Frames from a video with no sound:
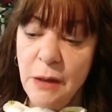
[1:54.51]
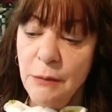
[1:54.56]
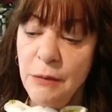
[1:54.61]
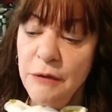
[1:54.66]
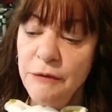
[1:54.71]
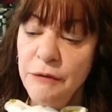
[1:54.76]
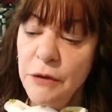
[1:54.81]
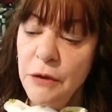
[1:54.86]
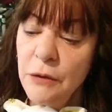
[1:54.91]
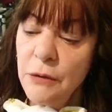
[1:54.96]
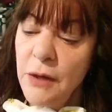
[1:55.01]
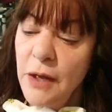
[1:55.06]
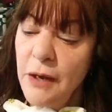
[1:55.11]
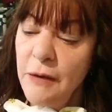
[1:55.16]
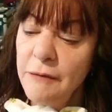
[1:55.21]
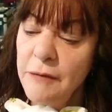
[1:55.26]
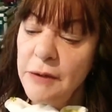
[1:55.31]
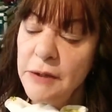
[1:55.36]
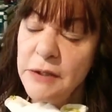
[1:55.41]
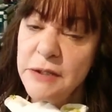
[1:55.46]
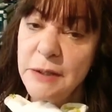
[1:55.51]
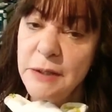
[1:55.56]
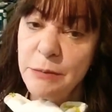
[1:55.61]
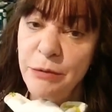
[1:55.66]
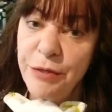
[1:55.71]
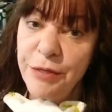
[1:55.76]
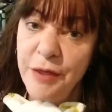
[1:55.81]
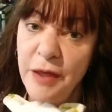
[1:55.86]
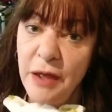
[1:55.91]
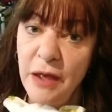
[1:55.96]
but if you don't have any
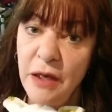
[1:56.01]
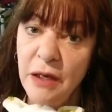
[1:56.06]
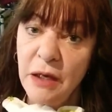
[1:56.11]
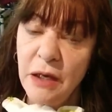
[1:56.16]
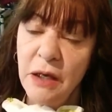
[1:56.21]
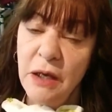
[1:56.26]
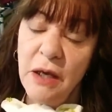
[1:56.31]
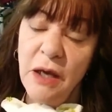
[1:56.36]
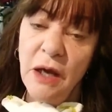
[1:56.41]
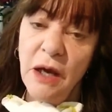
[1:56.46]
double thick,